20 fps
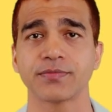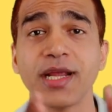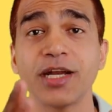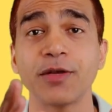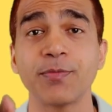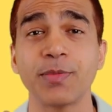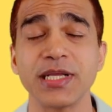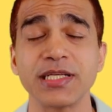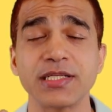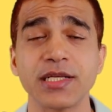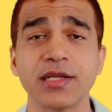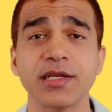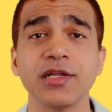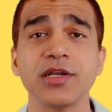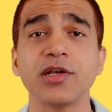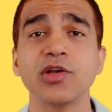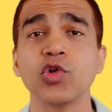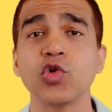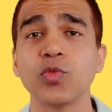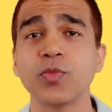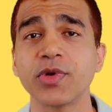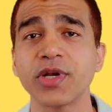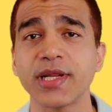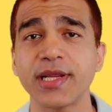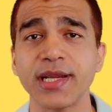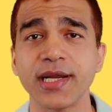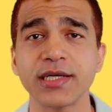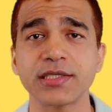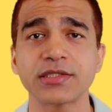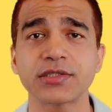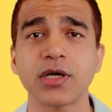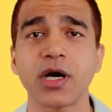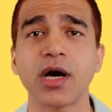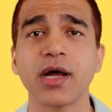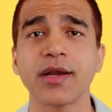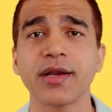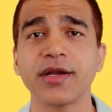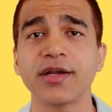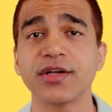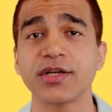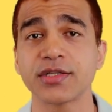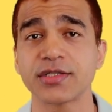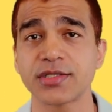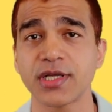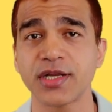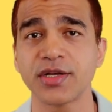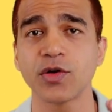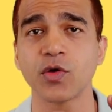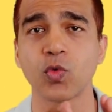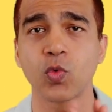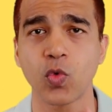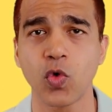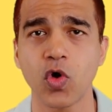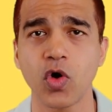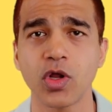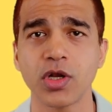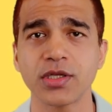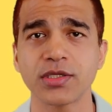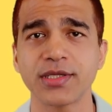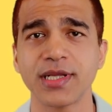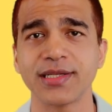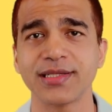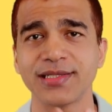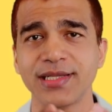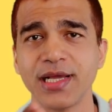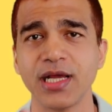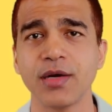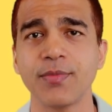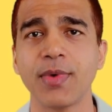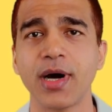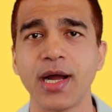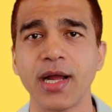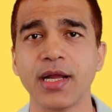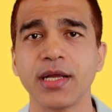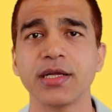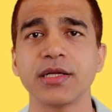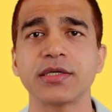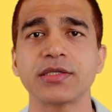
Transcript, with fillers: It basically lubricates our intestinal walls and thereby